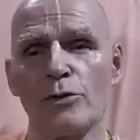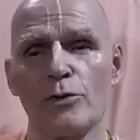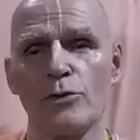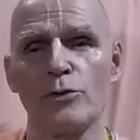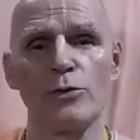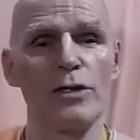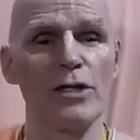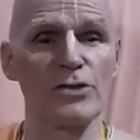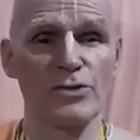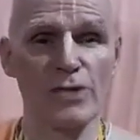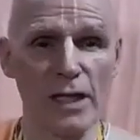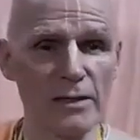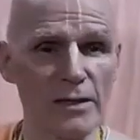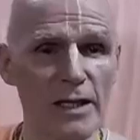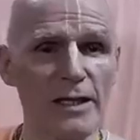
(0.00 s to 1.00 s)
to the
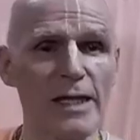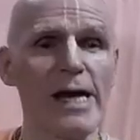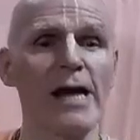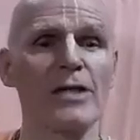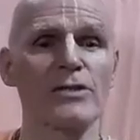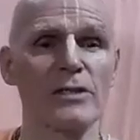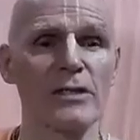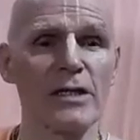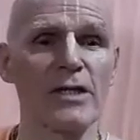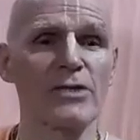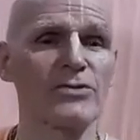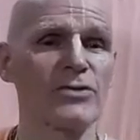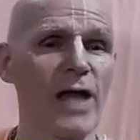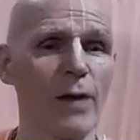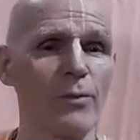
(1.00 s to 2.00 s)
extent that they actually
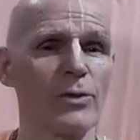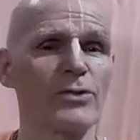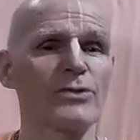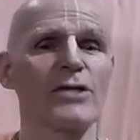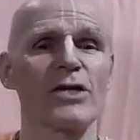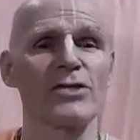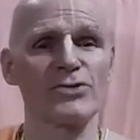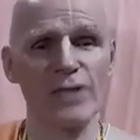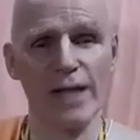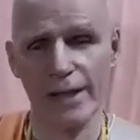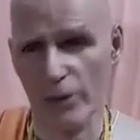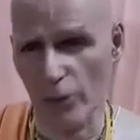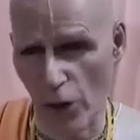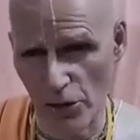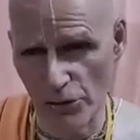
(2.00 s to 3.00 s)
established a second
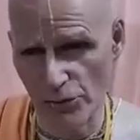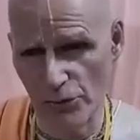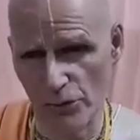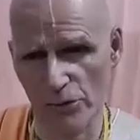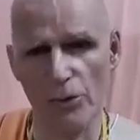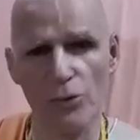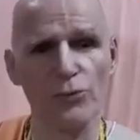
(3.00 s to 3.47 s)
hostel,